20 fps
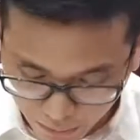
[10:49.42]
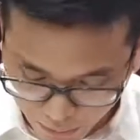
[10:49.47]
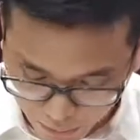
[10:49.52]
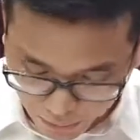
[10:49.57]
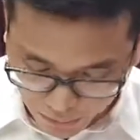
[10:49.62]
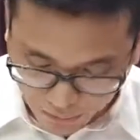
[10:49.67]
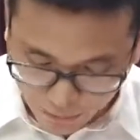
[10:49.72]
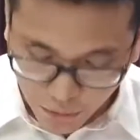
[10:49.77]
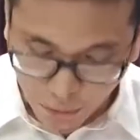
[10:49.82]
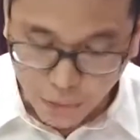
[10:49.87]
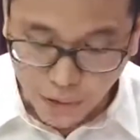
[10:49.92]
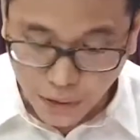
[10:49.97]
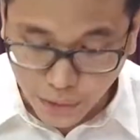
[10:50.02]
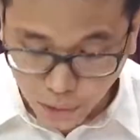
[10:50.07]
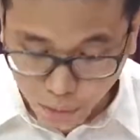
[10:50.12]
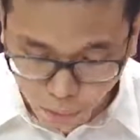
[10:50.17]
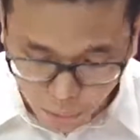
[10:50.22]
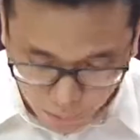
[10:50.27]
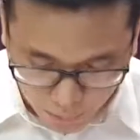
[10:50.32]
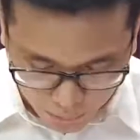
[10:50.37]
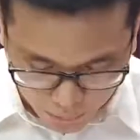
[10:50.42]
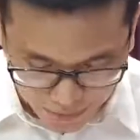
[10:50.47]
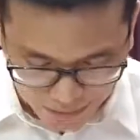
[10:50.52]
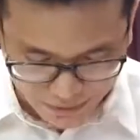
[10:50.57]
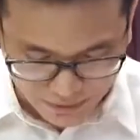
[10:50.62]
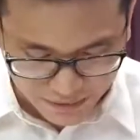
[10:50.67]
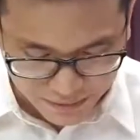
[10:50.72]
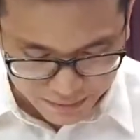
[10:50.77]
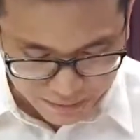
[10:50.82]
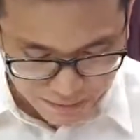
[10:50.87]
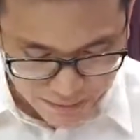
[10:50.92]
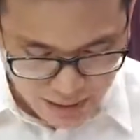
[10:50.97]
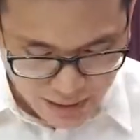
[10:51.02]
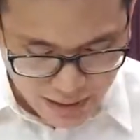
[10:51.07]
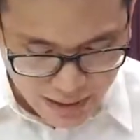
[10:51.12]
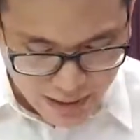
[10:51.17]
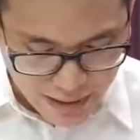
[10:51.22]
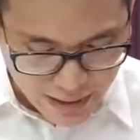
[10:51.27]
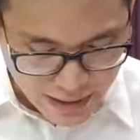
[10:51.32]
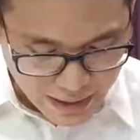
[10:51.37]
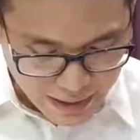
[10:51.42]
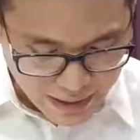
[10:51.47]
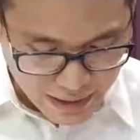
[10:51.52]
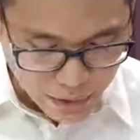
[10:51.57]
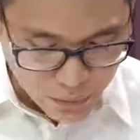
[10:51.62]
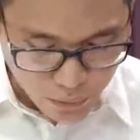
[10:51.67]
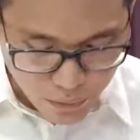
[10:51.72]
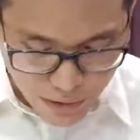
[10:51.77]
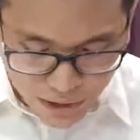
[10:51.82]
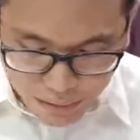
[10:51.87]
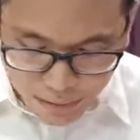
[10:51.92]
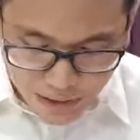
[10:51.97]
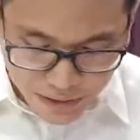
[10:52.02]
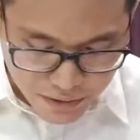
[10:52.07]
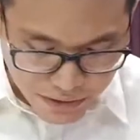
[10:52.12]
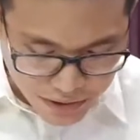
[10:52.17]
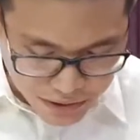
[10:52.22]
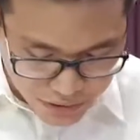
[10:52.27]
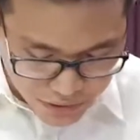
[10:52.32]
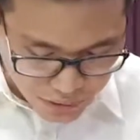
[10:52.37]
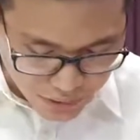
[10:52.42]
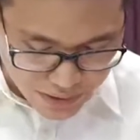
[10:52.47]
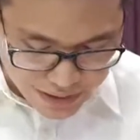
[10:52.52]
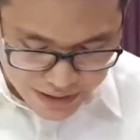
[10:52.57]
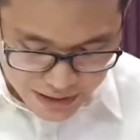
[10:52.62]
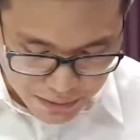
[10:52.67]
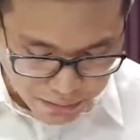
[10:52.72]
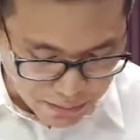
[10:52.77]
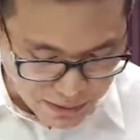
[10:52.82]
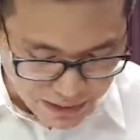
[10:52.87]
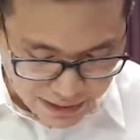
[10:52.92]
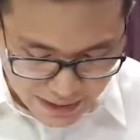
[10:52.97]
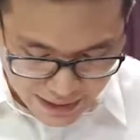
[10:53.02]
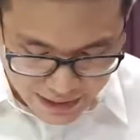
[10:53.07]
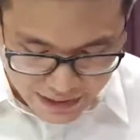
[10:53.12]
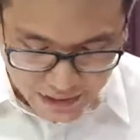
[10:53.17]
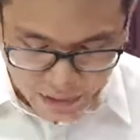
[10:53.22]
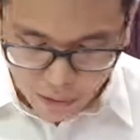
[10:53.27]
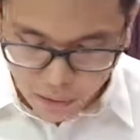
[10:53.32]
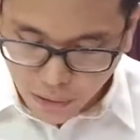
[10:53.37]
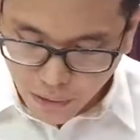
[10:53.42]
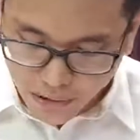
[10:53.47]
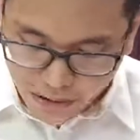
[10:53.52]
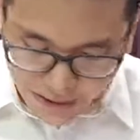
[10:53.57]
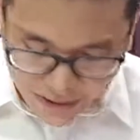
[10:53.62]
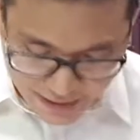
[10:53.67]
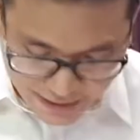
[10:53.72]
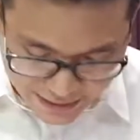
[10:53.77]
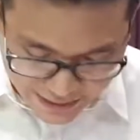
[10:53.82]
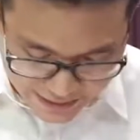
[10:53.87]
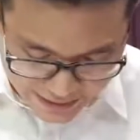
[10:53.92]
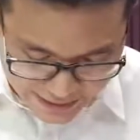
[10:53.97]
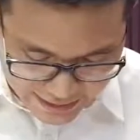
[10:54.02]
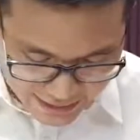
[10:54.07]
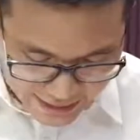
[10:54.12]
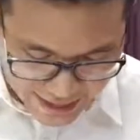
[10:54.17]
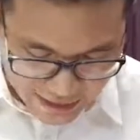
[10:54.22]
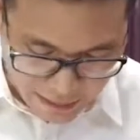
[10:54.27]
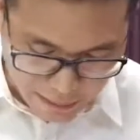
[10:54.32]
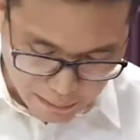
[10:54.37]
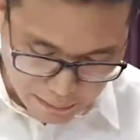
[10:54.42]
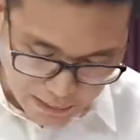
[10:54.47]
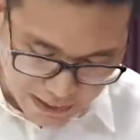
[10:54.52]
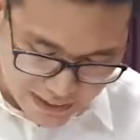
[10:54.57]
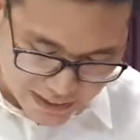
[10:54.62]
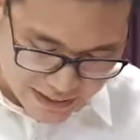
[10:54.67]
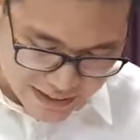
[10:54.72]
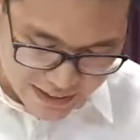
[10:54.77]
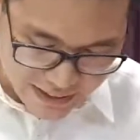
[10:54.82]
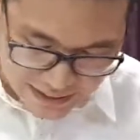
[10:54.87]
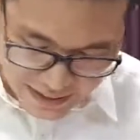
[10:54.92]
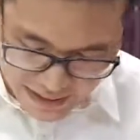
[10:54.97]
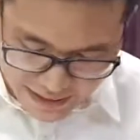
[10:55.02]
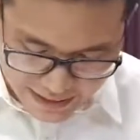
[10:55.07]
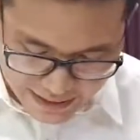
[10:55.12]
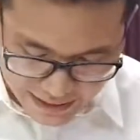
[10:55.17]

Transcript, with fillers: or before we grow older, that we may rejoice and be glad all our days. Make us glad